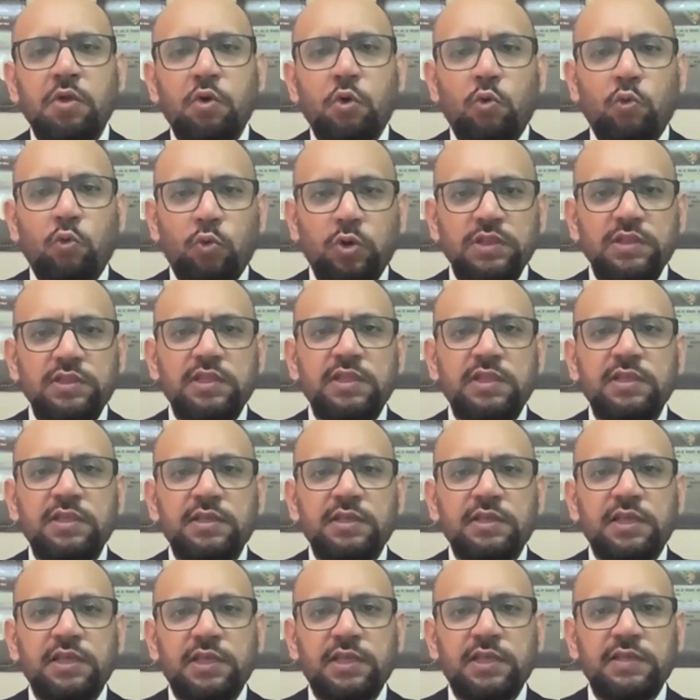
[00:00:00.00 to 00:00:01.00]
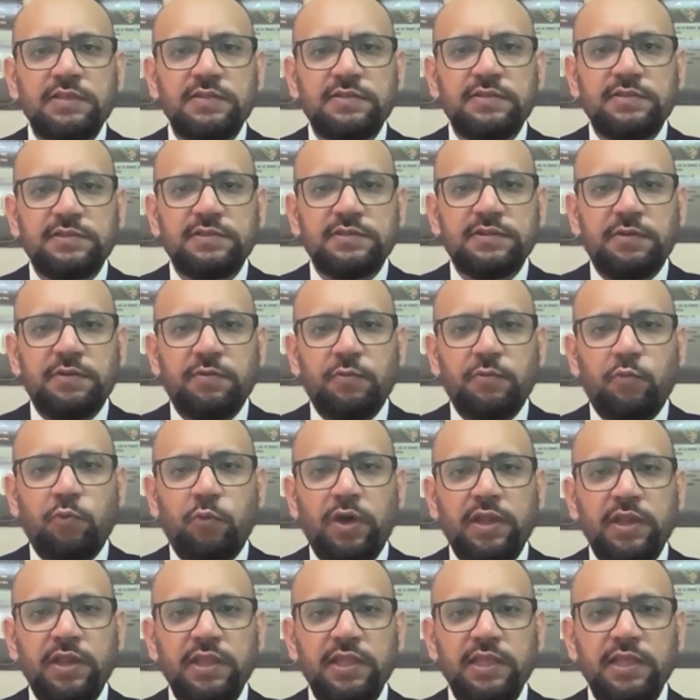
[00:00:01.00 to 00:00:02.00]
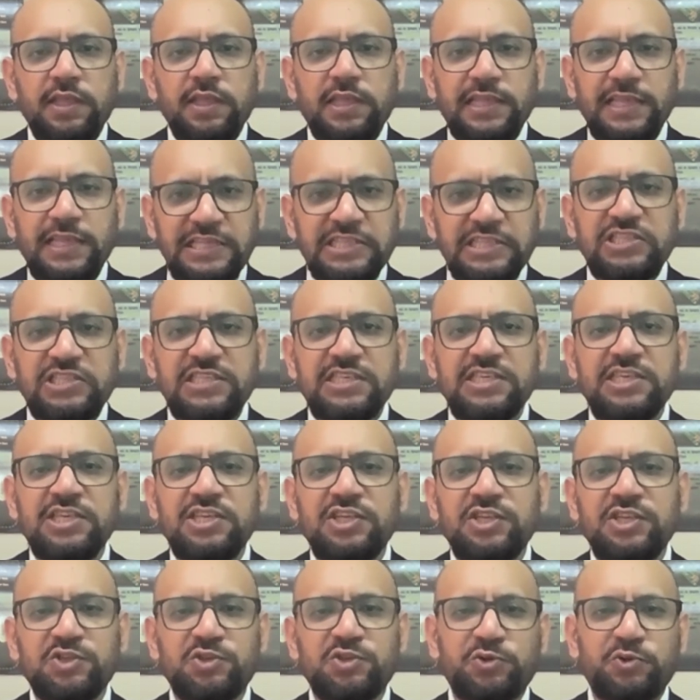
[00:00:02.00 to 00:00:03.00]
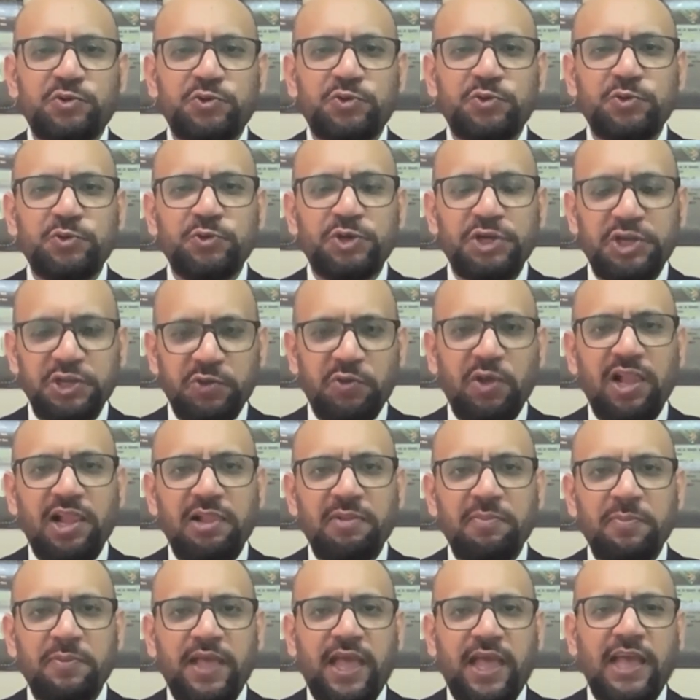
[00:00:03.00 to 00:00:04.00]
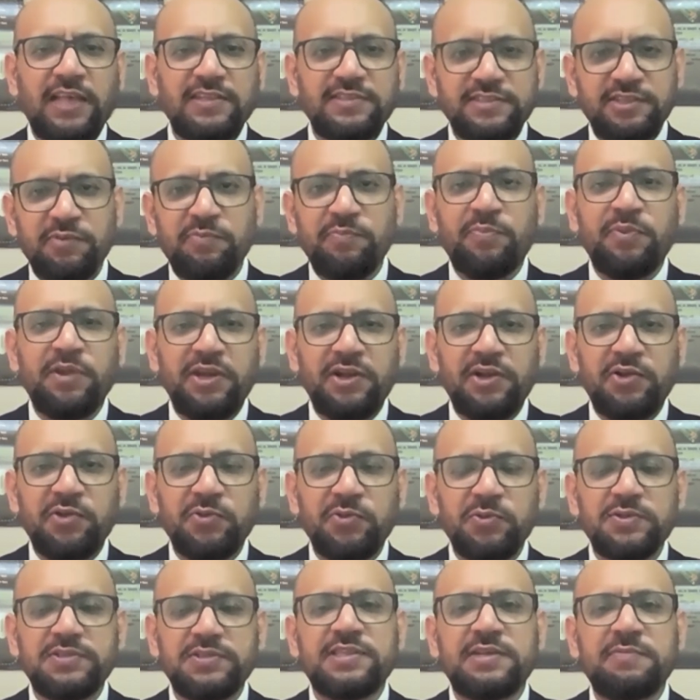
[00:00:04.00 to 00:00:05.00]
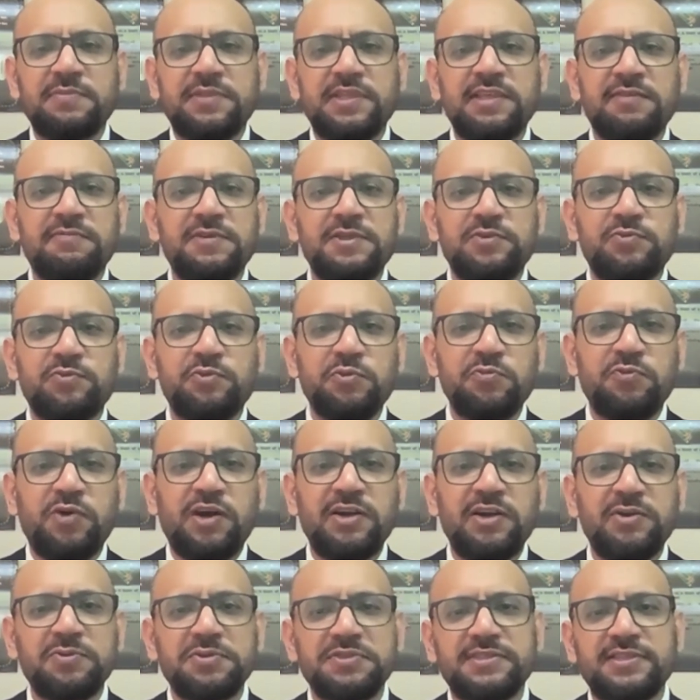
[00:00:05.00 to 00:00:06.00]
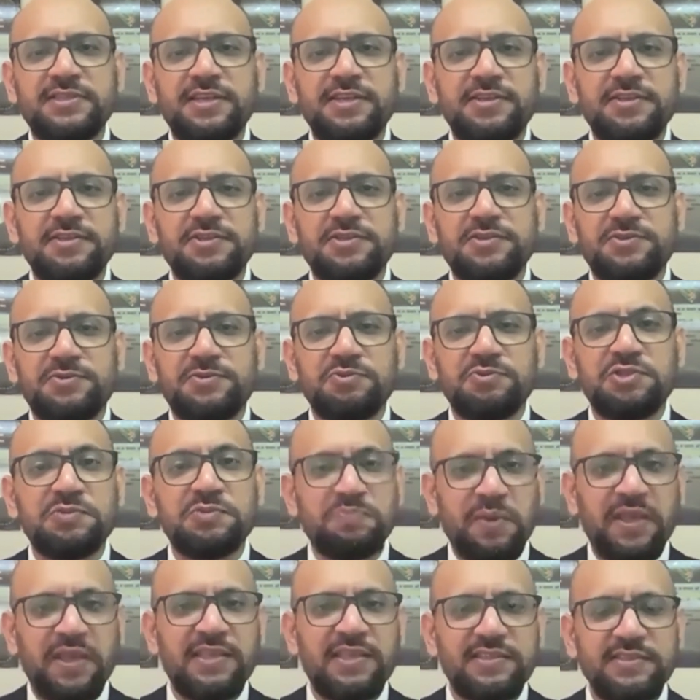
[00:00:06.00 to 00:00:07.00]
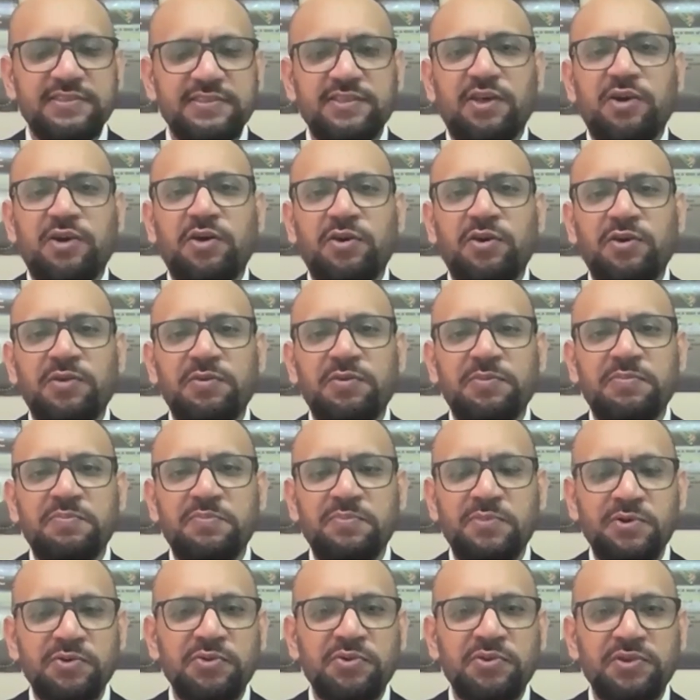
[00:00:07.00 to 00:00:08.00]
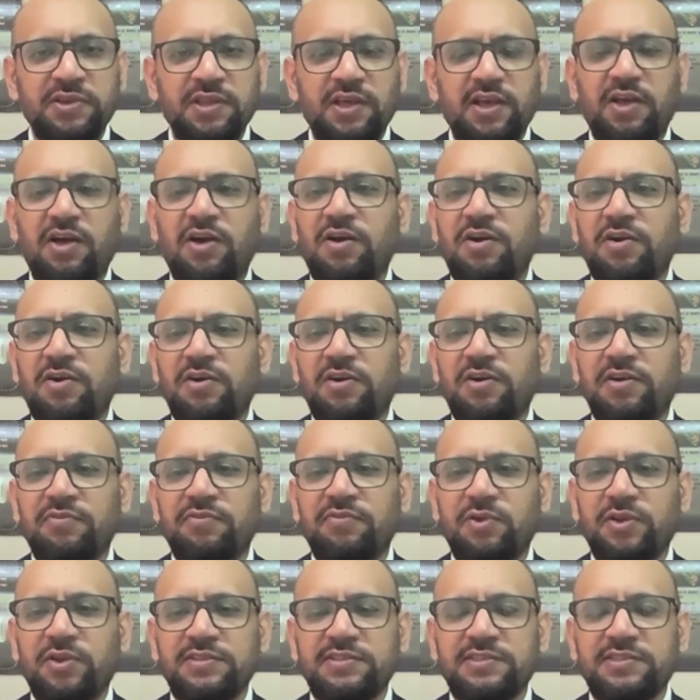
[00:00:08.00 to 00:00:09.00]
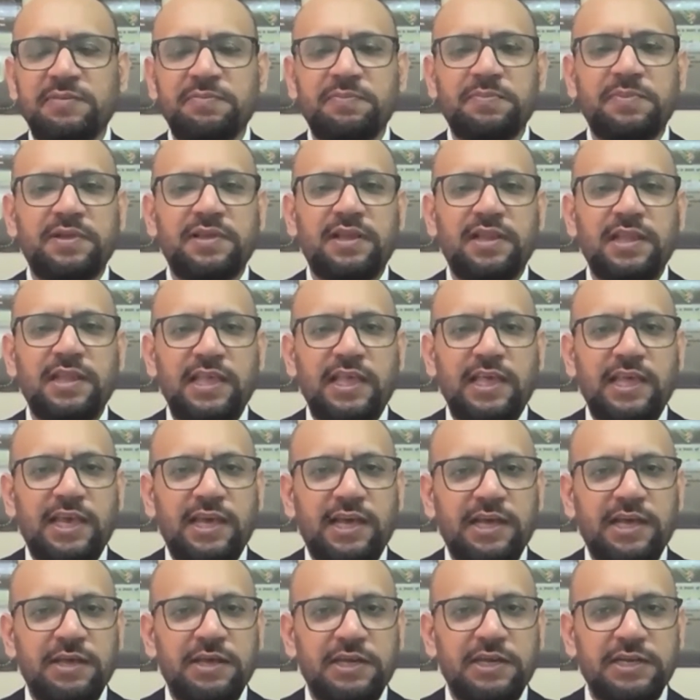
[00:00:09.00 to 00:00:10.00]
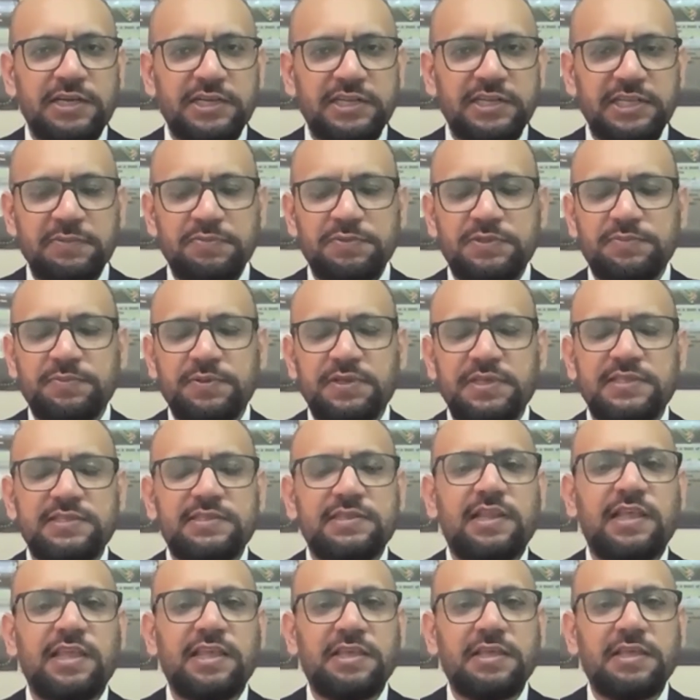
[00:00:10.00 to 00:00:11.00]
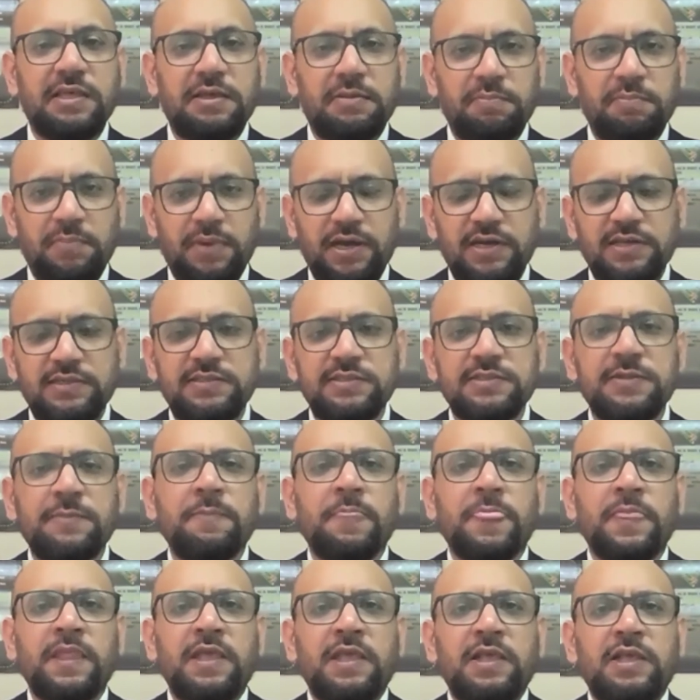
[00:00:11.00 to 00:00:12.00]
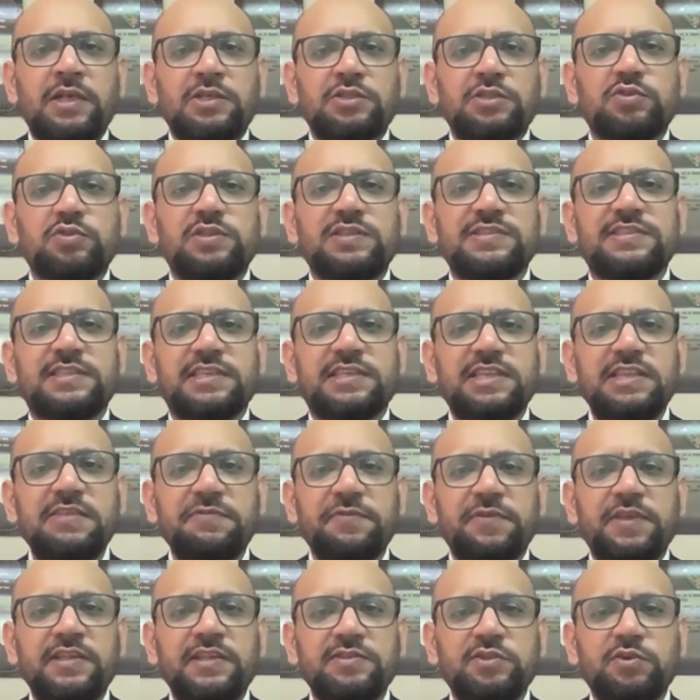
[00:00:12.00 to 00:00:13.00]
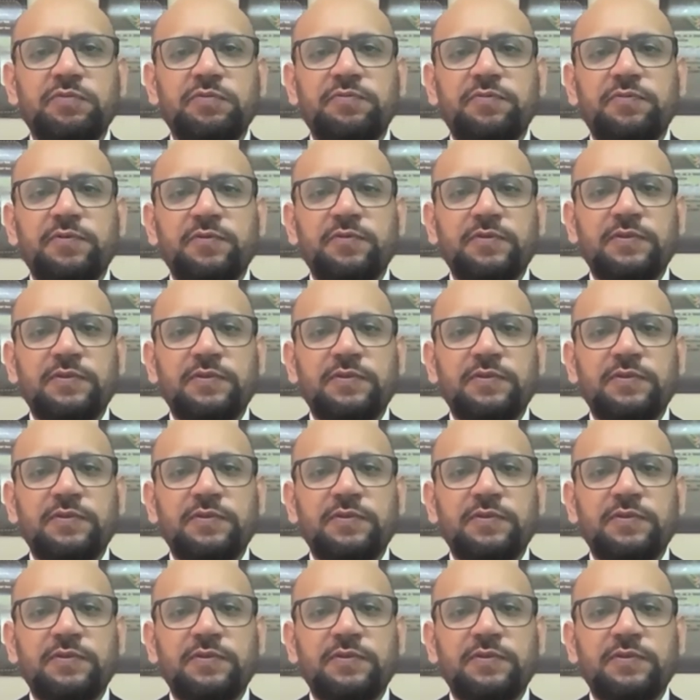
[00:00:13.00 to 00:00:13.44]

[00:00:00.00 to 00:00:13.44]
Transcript: one thing is very easy to develop as compared to something which we want to send to space or moon or, for example, deep space like Mars. So the significance of